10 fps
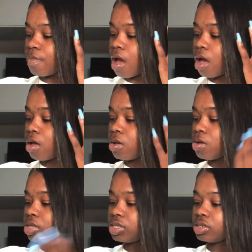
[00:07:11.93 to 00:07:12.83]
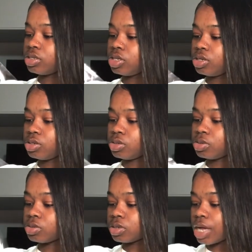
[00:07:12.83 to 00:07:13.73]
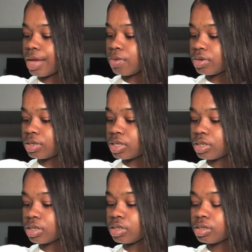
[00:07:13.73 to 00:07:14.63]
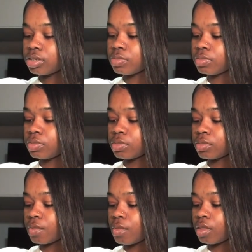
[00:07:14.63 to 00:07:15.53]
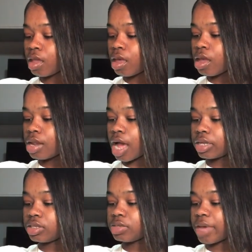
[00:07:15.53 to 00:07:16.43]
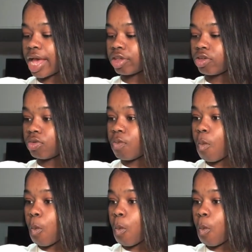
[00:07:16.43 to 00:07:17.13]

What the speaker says: Oh, this is cute. I ordered this. Nah, this is mad cute.